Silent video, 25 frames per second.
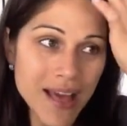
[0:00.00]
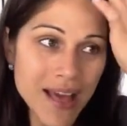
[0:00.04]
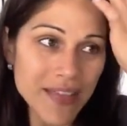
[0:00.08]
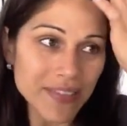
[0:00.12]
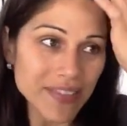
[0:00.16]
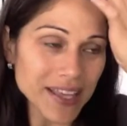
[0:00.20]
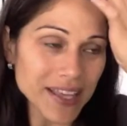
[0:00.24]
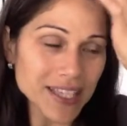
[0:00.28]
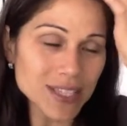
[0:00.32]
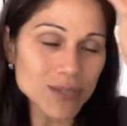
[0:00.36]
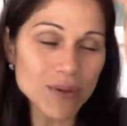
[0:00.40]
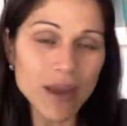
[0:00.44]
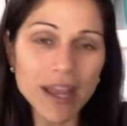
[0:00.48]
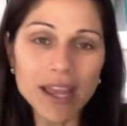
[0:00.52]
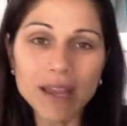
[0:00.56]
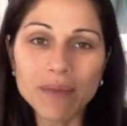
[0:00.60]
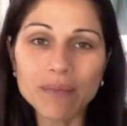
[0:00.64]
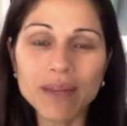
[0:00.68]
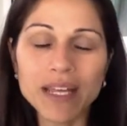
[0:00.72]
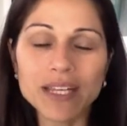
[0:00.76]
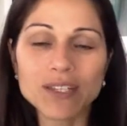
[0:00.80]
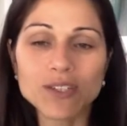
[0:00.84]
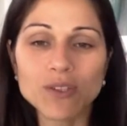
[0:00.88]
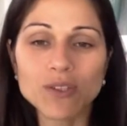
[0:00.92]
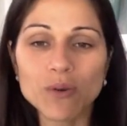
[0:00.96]
That's why I'm
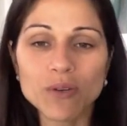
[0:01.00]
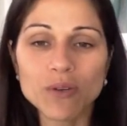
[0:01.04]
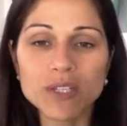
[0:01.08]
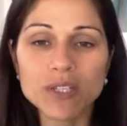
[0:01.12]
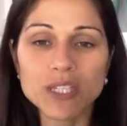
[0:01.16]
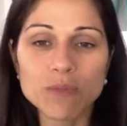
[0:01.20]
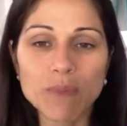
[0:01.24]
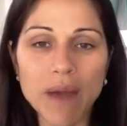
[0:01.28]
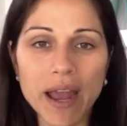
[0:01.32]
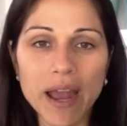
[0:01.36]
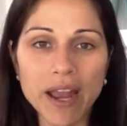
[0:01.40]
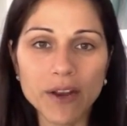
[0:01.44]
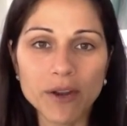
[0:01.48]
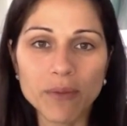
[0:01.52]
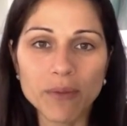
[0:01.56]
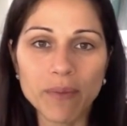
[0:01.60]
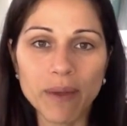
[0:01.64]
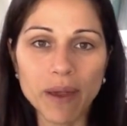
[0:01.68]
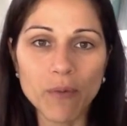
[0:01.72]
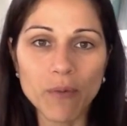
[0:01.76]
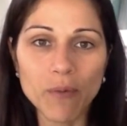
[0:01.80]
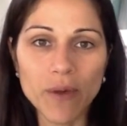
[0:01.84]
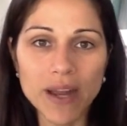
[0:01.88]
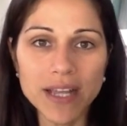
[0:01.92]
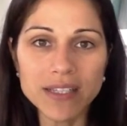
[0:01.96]
like so inspired by
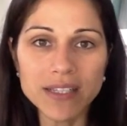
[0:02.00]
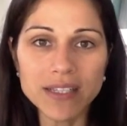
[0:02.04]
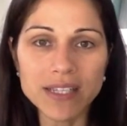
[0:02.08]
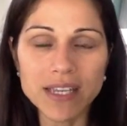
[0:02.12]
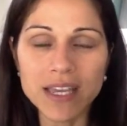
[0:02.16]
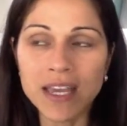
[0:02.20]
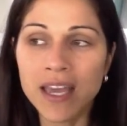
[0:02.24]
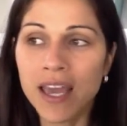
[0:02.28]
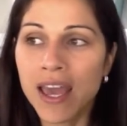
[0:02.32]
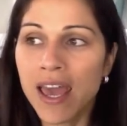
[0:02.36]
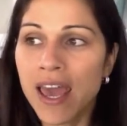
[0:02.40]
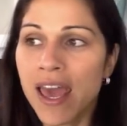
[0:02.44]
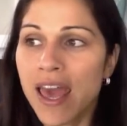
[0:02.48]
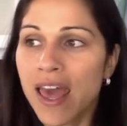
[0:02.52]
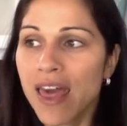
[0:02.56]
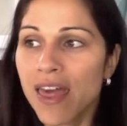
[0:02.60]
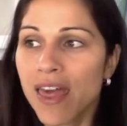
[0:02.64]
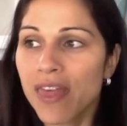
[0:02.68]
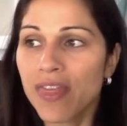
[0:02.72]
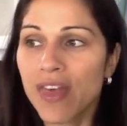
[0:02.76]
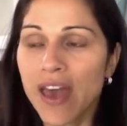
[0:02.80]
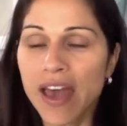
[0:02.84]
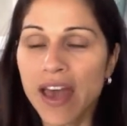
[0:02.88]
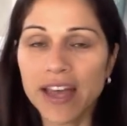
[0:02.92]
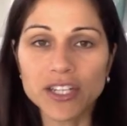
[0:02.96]
Wendy,
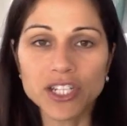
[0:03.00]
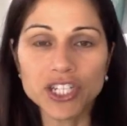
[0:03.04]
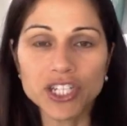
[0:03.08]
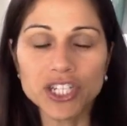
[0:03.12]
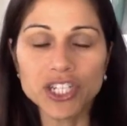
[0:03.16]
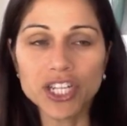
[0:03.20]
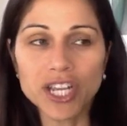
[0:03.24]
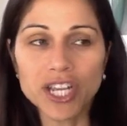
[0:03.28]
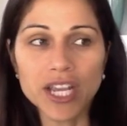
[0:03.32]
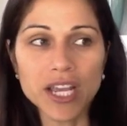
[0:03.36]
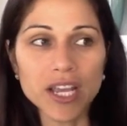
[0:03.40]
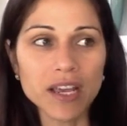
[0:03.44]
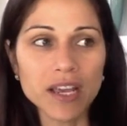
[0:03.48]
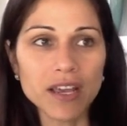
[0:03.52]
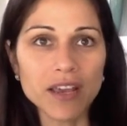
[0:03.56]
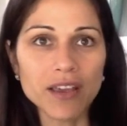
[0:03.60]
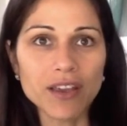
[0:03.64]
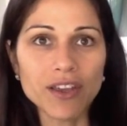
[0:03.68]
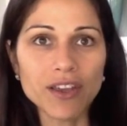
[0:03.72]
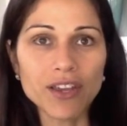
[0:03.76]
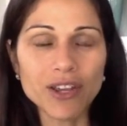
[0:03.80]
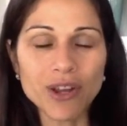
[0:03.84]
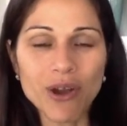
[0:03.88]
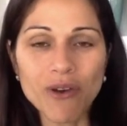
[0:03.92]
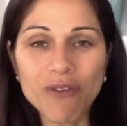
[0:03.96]
that she,
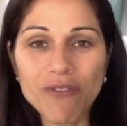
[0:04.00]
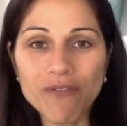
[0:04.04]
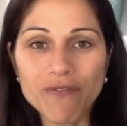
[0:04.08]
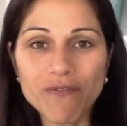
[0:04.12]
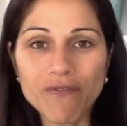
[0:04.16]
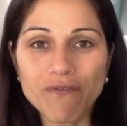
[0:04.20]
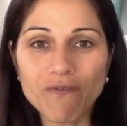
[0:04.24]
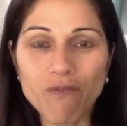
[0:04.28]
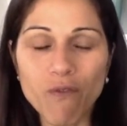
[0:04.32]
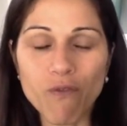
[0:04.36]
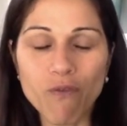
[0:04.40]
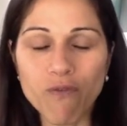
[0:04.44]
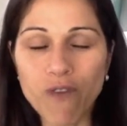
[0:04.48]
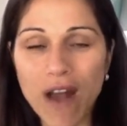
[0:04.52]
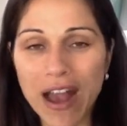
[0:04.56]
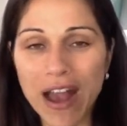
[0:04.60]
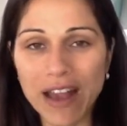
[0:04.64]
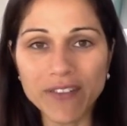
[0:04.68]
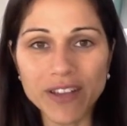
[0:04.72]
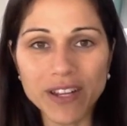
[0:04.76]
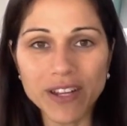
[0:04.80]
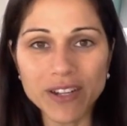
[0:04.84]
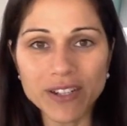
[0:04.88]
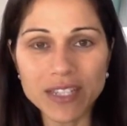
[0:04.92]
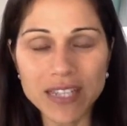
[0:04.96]
you know, 5
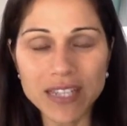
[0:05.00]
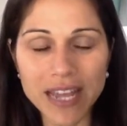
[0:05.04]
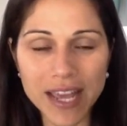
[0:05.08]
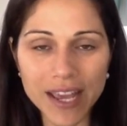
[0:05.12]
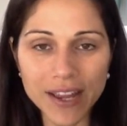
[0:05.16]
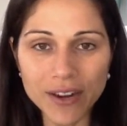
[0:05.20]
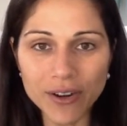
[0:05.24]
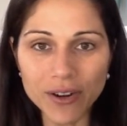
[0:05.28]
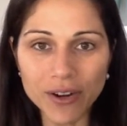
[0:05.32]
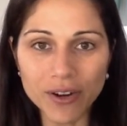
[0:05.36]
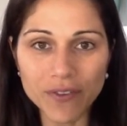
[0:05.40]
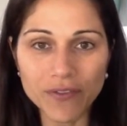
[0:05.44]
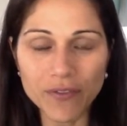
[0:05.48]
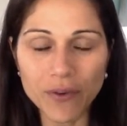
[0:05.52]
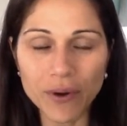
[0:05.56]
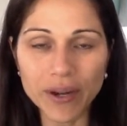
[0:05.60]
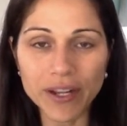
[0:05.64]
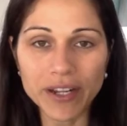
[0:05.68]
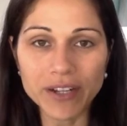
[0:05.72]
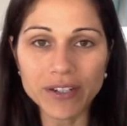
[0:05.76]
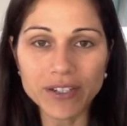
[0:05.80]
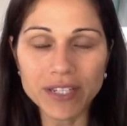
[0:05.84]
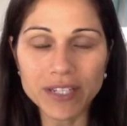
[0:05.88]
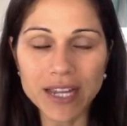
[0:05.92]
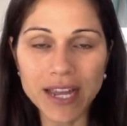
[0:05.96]
years later, 4
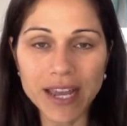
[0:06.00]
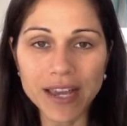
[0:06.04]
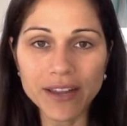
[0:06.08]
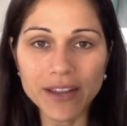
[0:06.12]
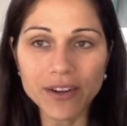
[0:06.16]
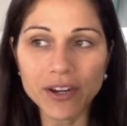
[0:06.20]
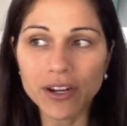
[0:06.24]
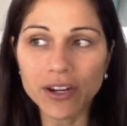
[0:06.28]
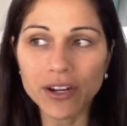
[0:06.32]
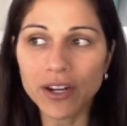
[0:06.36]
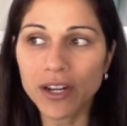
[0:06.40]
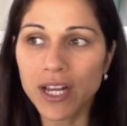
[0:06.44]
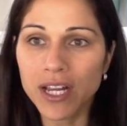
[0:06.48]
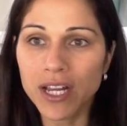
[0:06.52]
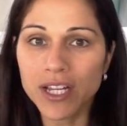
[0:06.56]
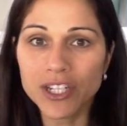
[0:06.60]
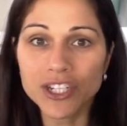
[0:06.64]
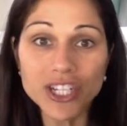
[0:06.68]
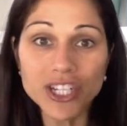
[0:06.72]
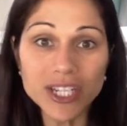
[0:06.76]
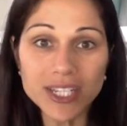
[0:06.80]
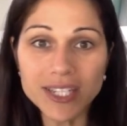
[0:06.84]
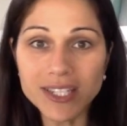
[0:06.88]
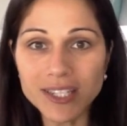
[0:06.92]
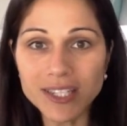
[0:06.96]
years later,
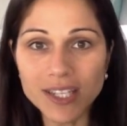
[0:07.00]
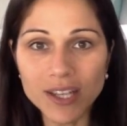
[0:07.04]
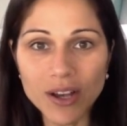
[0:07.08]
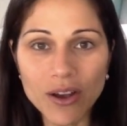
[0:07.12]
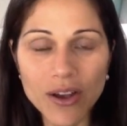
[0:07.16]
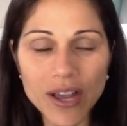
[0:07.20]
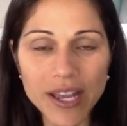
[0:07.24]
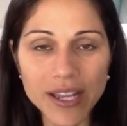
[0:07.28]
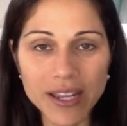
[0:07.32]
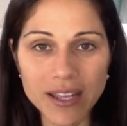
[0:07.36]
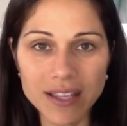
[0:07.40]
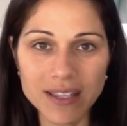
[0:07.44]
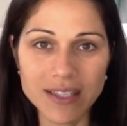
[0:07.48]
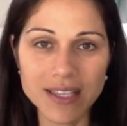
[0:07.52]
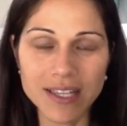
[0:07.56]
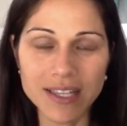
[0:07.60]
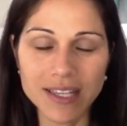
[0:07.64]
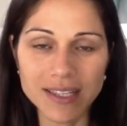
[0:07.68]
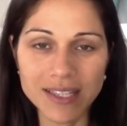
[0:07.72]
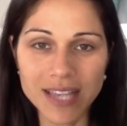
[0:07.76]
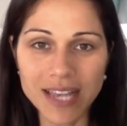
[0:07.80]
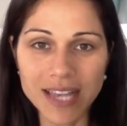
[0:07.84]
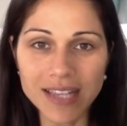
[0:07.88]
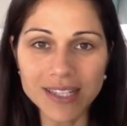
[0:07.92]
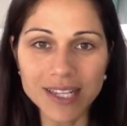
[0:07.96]
she's still hitting
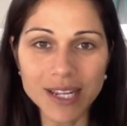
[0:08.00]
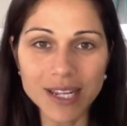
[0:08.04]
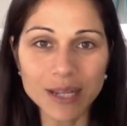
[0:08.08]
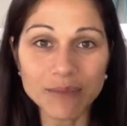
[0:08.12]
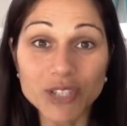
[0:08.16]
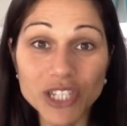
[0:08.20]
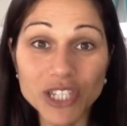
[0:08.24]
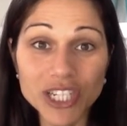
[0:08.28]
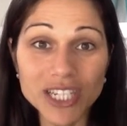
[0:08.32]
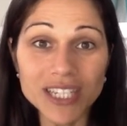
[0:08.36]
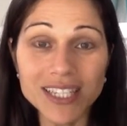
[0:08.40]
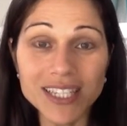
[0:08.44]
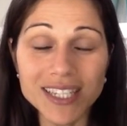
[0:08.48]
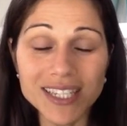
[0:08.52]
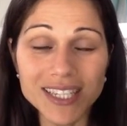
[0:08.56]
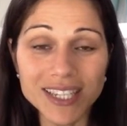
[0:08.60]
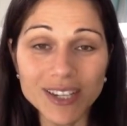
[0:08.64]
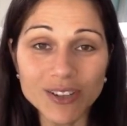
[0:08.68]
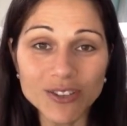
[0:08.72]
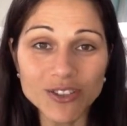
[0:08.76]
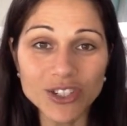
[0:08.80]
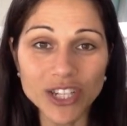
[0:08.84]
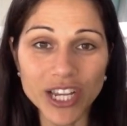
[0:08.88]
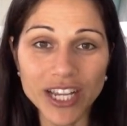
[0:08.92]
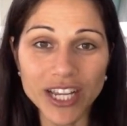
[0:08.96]
Success Club. She's
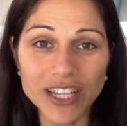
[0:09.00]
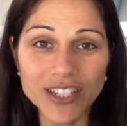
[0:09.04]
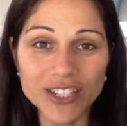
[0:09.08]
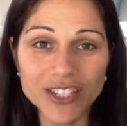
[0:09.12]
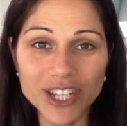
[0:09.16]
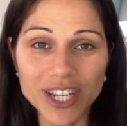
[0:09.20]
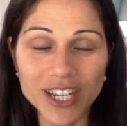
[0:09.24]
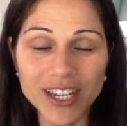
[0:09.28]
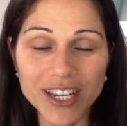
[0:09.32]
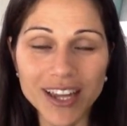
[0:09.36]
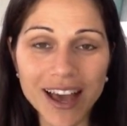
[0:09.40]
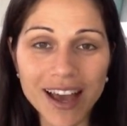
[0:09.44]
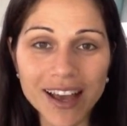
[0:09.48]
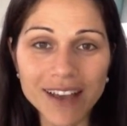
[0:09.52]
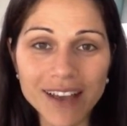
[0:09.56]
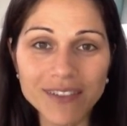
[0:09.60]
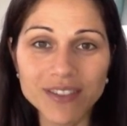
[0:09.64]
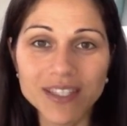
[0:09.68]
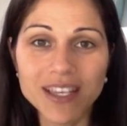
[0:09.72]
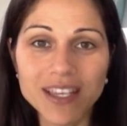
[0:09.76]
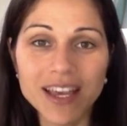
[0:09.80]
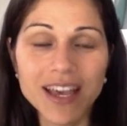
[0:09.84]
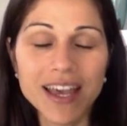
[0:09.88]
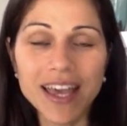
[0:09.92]
still changing lives.